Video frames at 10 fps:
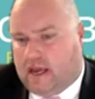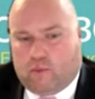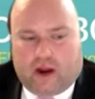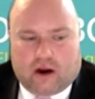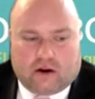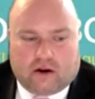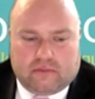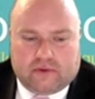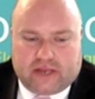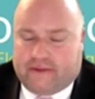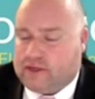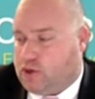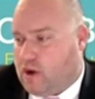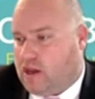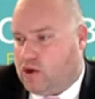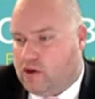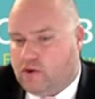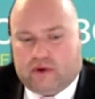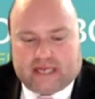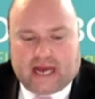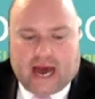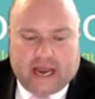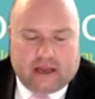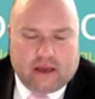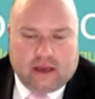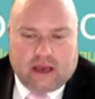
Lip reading: in where Davis Creek could reside